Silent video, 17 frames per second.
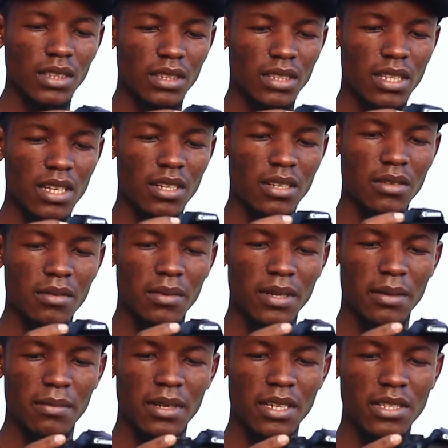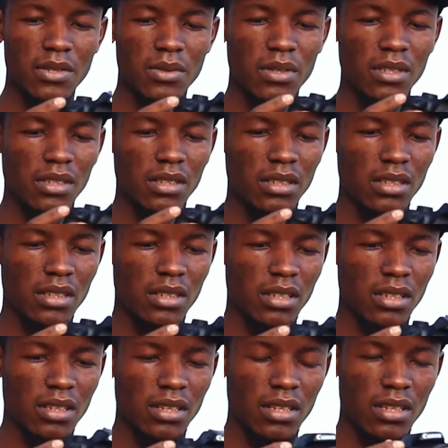Turn on my manual.
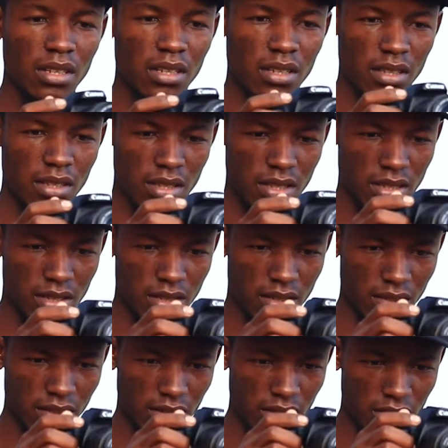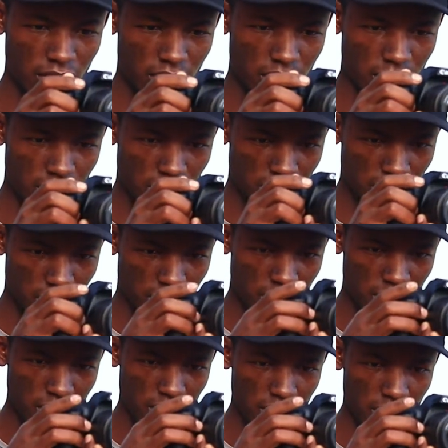Then I'll just
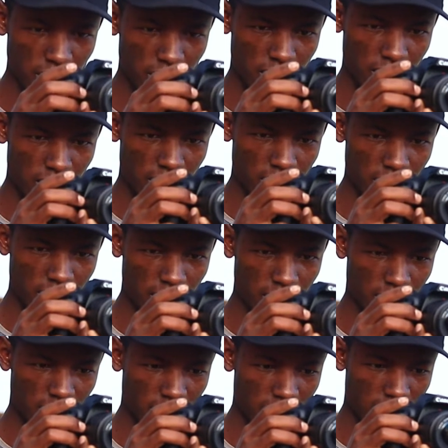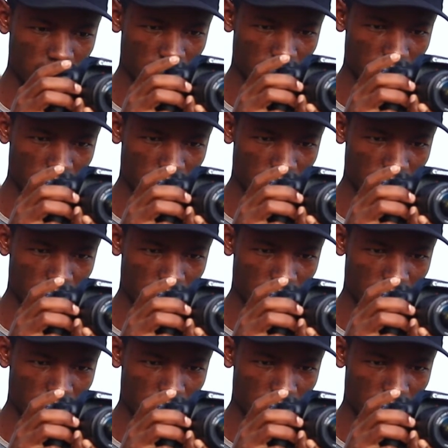see what I got.